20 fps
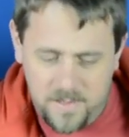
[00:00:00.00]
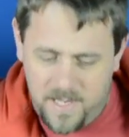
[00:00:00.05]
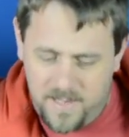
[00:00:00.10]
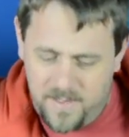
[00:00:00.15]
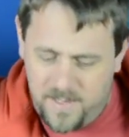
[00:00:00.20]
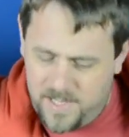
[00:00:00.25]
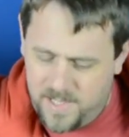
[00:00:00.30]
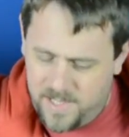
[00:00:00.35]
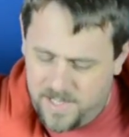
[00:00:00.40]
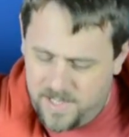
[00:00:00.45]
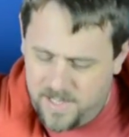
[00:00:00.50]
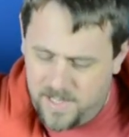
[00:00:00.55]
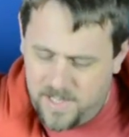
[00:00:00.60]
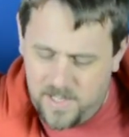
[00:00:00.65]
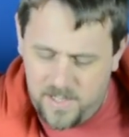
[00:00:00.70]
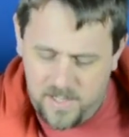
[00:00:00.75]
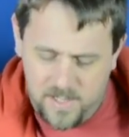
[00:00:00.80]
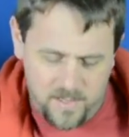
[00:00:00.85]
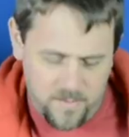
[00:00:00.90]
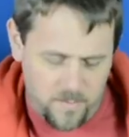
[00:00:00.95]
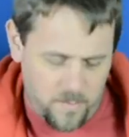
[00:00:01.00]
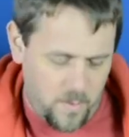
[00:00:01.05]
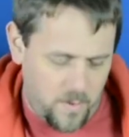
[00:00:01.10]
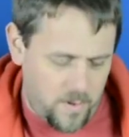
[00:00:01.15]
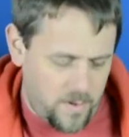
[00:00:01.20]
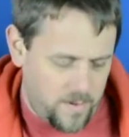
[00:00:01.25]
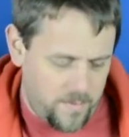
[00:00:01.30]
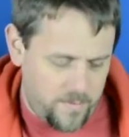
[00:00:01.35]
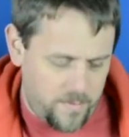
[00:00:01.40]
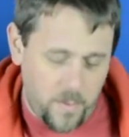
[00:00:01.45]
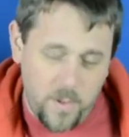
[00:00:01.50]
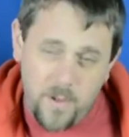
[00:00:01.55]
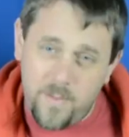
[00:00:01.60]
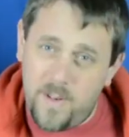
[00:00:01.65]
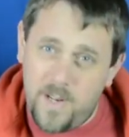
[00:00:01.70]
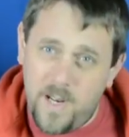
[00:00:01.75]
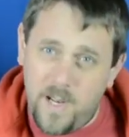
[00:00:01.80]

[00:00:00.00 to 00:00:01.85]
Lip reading: Now this is one of a